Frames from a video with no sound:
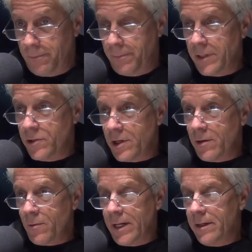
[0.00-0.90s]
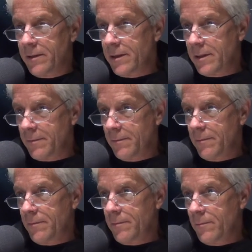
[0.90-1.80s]
been generated
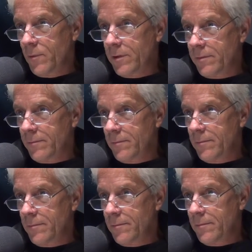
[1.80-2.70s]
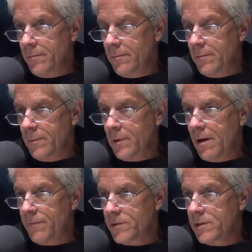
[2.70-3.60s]
with
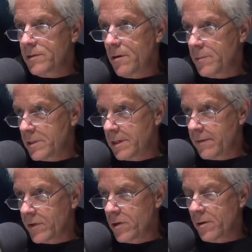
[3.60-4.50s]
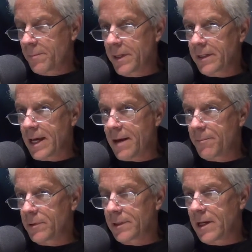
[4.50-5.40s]
offices almost in every European
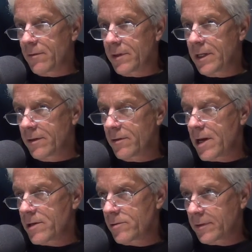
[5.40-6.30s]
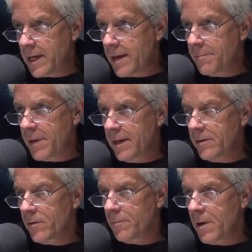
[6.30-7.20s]
capital now. The International Campaign
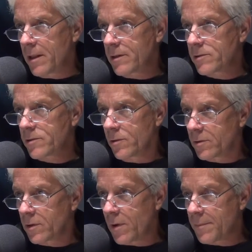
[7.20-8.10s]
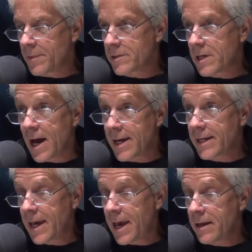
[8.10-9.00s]
to Abolish Nuclear Weapons,
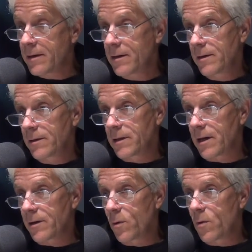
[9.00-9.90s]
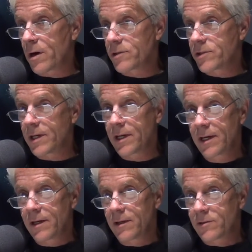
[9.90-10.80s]
ICAN.org,
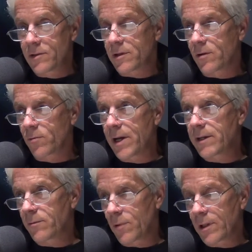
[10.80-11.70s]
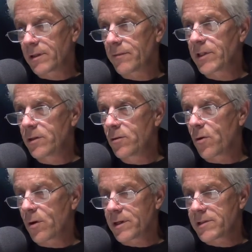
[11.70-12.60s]
is just a great, relatively new
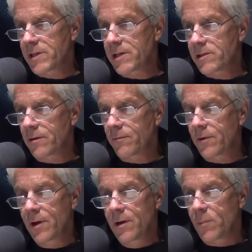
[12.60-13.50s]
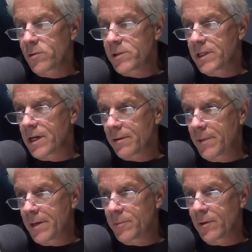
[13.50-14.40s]
organization of mostly young
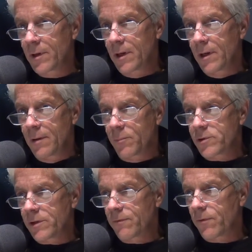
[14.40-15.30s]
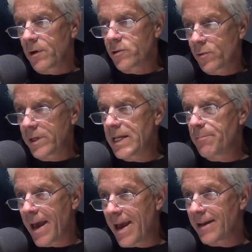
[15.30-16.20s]
people pushing for a treaty
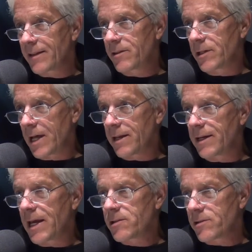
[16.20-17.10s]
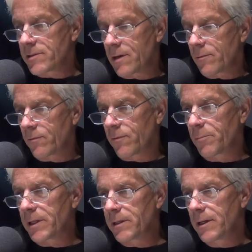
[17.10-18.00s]
ban at the United Nations that would
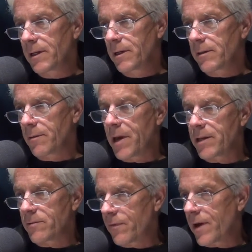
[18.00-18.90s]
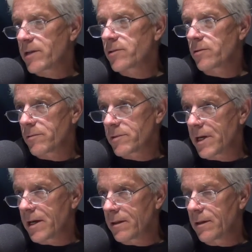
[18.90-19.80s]
forbid the manufacture,
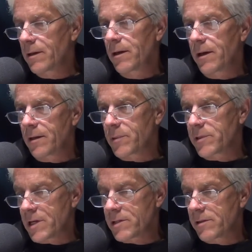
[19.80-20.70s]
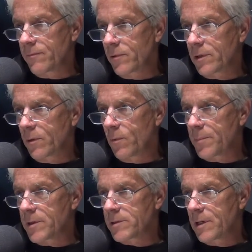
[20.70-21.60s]
sale, and possession of nuclear
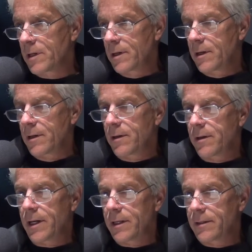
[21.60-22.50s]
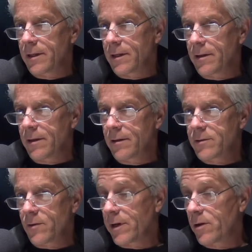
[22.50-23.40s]
weapons. And
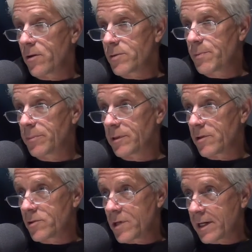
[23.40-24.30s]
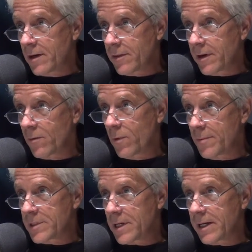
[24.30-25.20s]
so I encourage people to check out their
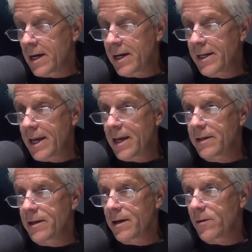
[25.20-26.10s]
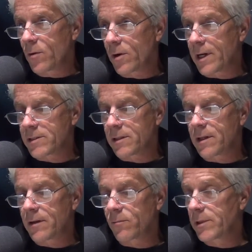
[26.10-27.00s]
website, ican.org, has a
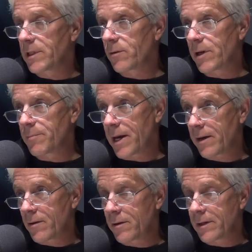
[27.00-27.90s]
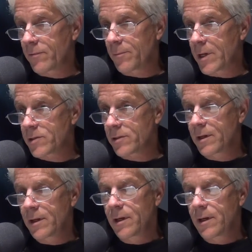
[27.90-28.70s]
lot of really great background information.